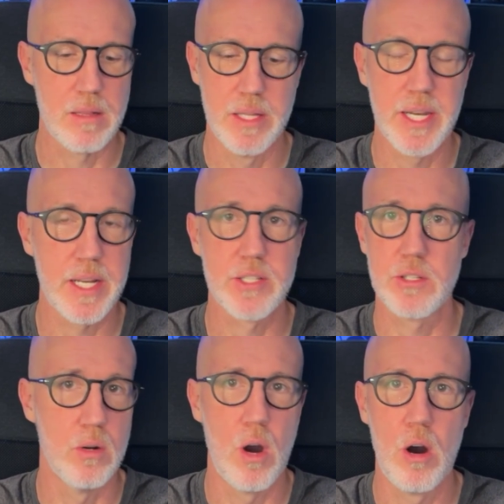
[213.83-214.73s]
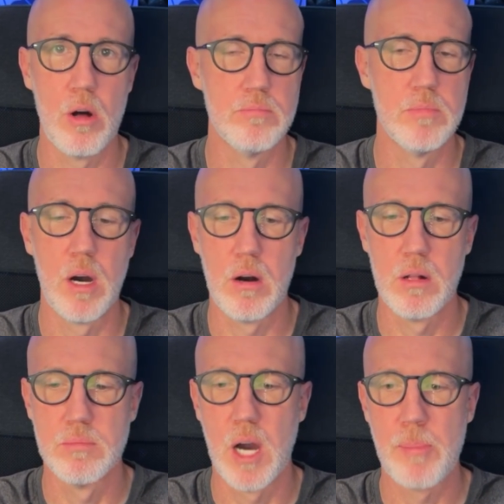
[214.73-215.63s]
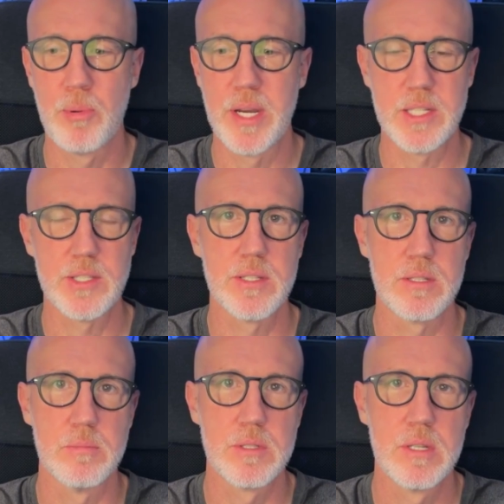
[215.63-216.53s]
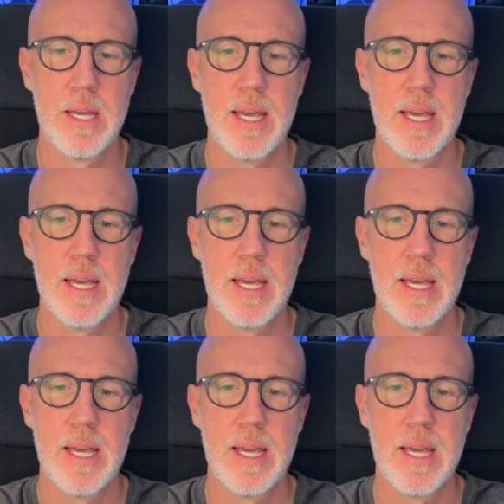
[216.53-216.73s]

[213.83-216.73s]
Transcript: Linux, you know, all, all operating systems.